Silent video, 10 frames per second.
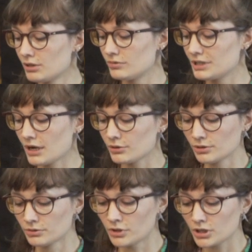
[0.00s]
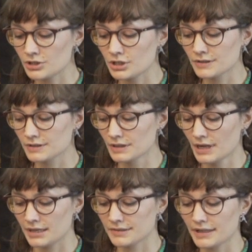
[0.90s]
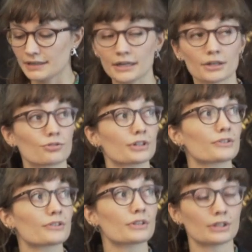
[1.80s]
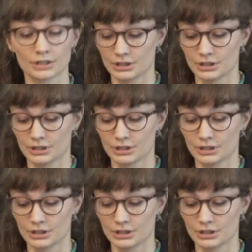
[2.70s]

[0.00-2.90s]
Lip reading: renowned neurologist and psychiatrist,